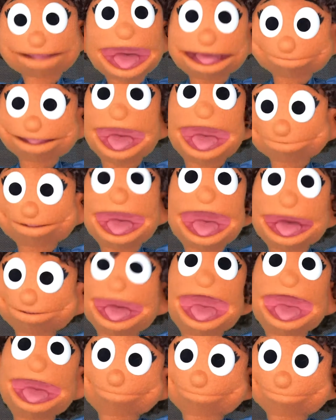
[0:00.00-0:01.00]
It really
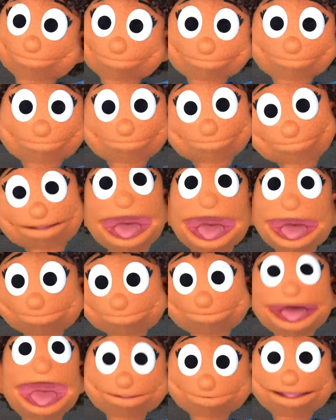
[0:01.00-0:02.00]
was. I
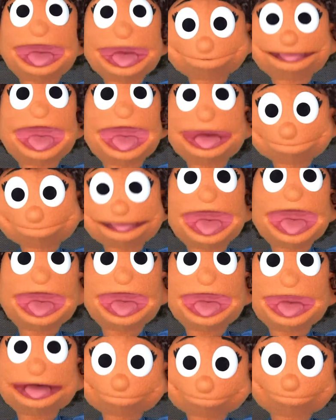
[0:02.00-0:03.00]
learned a lot
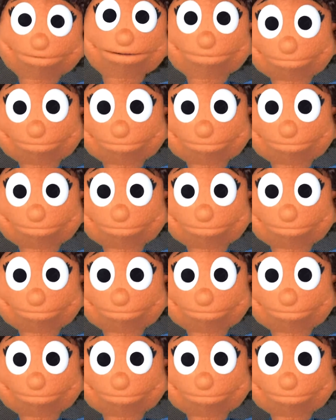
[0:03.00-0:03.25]
too.